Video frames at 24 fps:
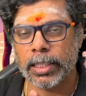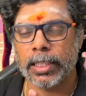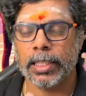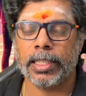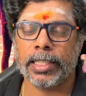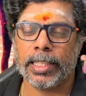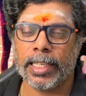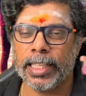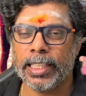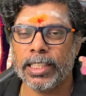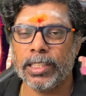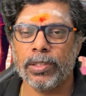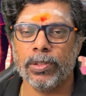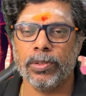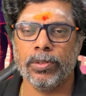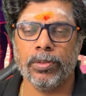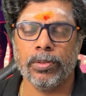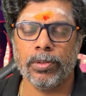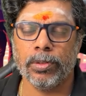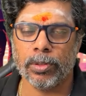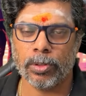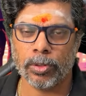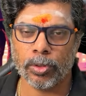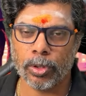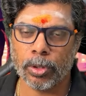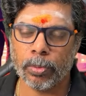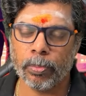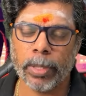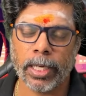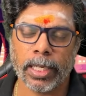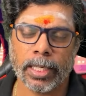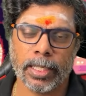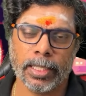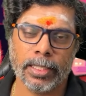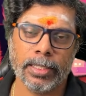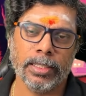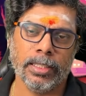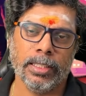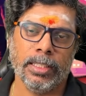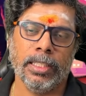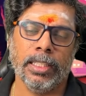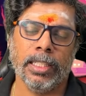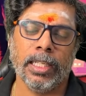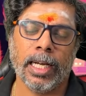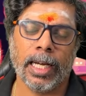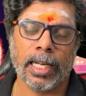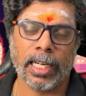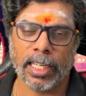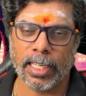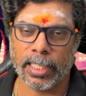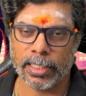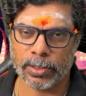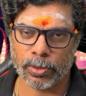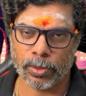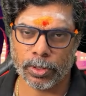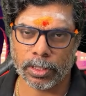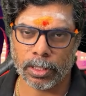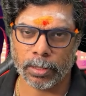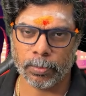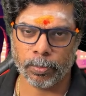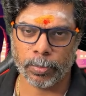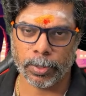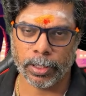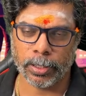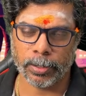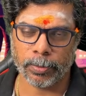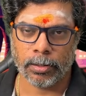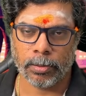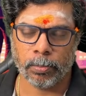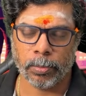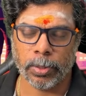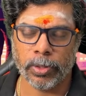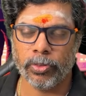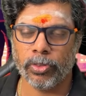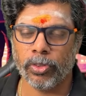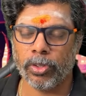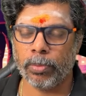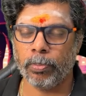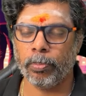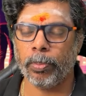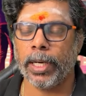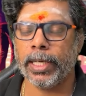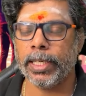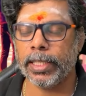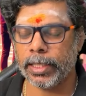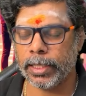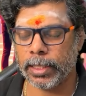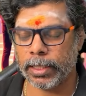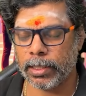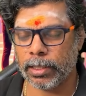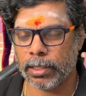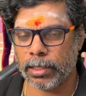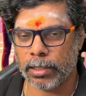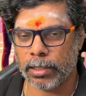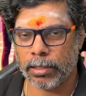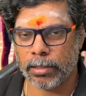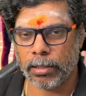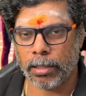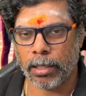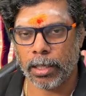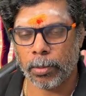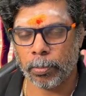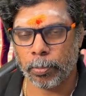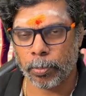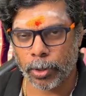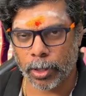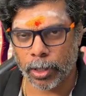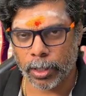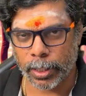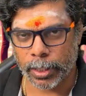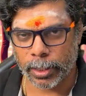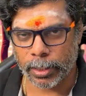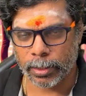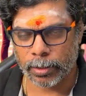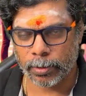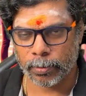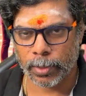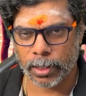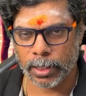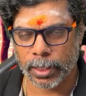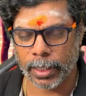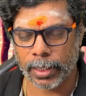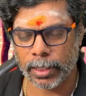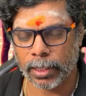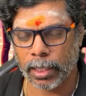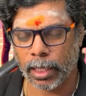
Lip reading: try to go back and analyze your company before buying a product, right?